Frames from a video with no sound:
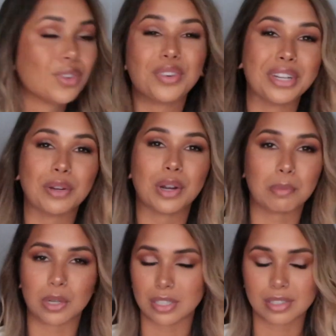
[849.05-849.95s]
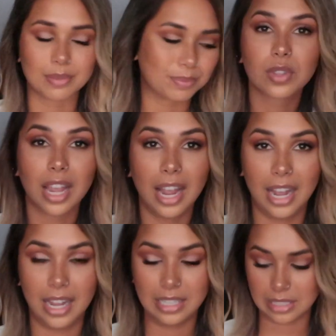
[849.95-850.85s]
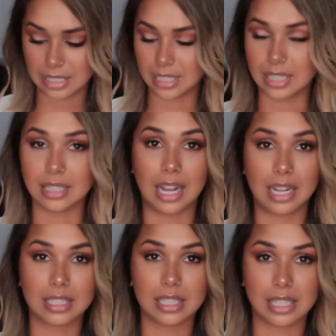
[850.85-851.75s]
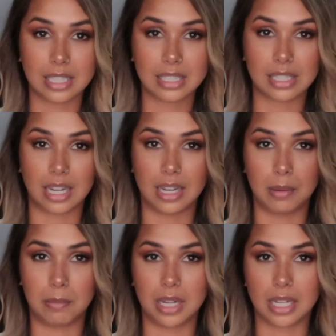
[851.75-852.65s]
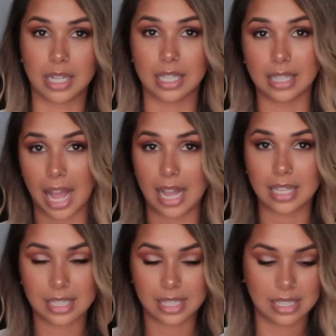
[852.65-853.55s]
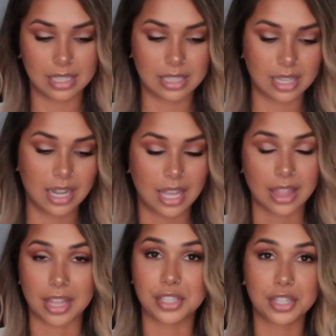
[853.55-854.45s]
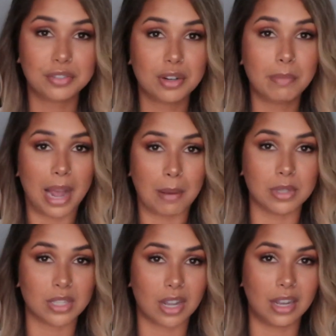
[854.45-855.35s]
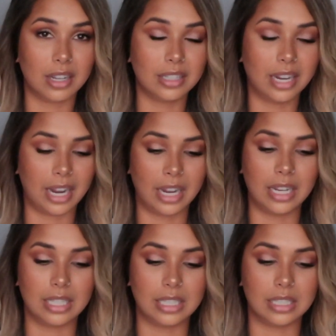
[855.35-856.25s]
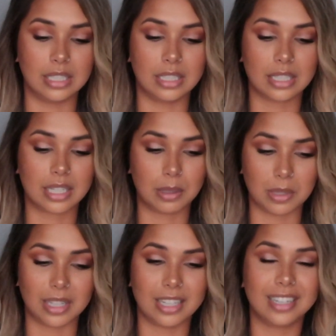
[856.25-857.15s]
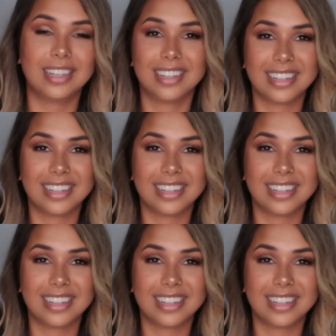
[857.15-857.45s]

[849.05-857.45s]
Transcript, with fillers: Or you can wear a purse. And lastly, some glasses. These are from Amazon and Kapi.